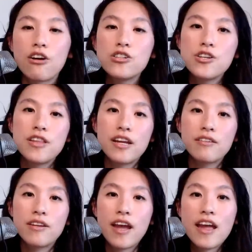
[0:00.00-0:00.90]
larger
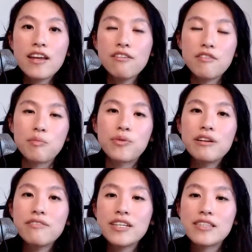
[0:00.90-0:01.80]
than any of the
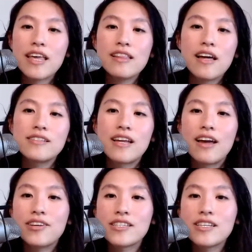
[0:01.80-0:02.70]
previous ley lines that
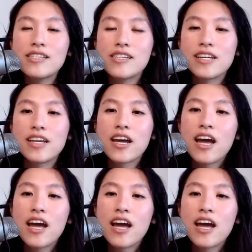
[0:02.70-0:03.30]
have existed.